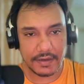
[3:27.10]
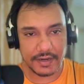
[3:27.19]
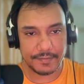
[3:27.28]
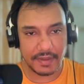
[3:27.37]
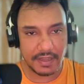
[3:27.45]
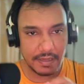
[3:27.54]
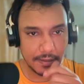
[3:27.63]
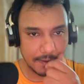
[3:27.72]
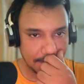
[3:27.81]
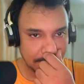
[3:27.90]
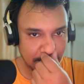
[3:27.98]
let
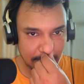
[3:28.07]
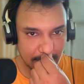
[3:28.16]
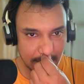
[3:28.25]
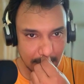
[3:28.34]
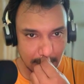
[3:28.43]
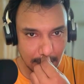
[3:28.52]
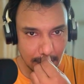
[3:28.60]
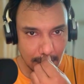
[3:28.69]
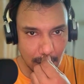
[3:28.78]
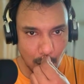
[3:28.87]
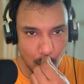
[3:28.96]
me
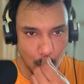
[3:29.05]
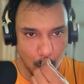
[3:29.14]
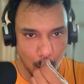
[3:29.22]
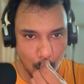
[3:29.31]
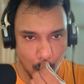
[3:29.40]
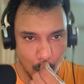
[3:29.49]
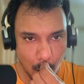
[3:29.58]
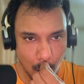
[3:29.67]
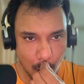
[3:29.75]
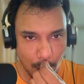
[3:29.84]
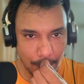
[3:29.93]

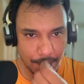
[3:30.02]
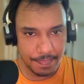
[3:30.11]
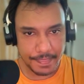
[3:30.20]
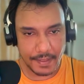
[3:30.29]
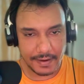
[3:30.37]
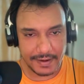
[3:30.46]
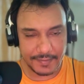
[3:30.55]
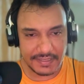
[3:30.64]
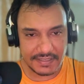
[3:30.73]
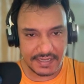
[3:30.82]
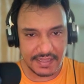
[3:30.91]
um, let
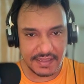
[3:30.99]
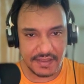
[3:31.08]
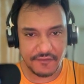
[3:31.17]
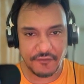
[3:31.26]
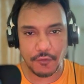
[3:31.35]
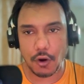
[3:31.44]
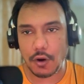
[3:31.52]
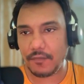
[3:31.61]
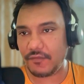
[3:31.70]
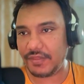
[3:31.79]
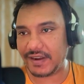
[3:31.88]
me see the
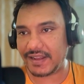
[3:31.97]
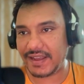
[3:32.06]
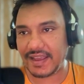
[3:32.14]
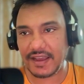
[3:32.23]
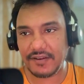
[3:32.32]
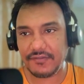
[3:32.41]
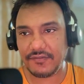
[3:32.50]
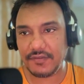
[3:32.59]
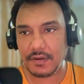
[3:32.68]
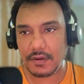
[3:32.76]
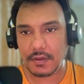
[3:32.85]
form that I have.
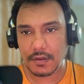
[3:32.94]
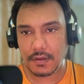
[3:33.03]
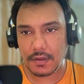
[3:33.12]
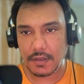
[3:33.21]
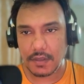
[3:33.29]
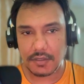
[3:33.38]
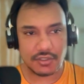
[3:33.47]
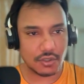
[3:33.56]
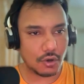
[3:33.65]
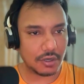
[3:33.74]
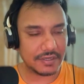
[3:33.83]

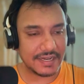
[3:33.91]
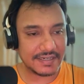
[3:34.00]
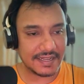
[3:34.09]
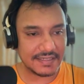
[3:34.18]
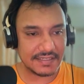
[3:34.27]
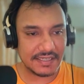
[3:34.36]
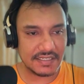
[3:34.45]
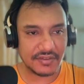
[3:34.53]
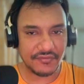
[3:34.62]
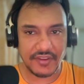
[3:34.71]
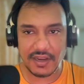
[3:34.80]
So contact has
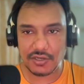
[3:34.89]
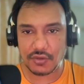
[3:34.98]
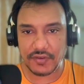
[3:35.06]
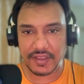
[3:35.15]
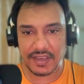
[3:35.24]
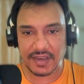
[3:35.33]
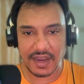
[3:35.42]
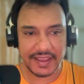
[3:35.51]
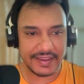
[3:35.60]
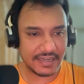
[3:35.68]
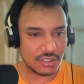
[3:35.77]
these fields over here.
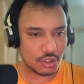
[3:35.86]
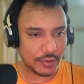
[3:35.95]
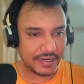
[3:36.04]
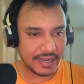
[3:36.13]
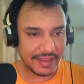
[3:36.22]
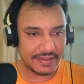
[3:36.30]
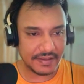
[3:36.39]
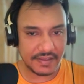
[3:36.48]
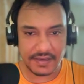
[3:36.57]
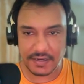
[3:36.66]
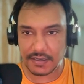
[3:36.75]
I can show it either
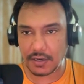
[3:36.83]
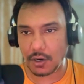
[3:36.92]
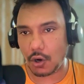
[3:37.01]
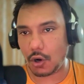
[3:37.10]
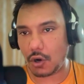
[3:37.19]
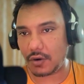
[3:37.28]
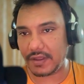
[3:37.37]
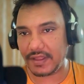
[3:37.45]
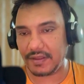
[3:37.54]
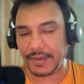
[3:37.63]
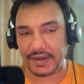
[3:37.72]
here or
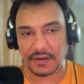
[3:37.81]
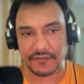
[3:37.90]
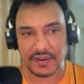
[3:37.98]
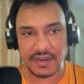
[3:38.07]
in the meta